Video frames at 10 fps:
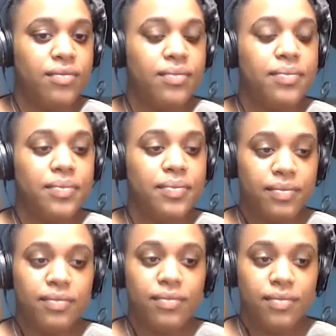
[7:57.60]

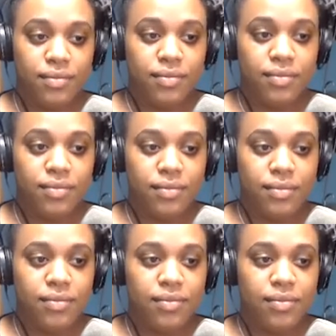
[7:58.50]

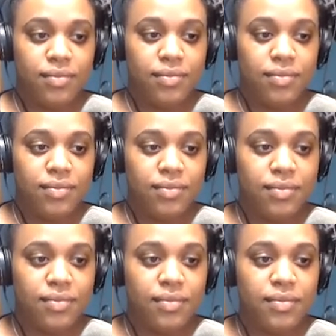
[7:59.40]

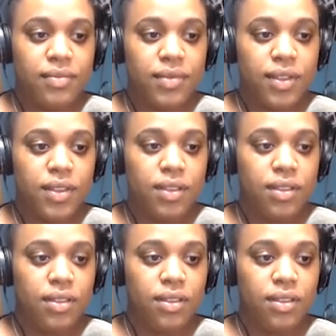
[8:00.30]
The person shown says nothing.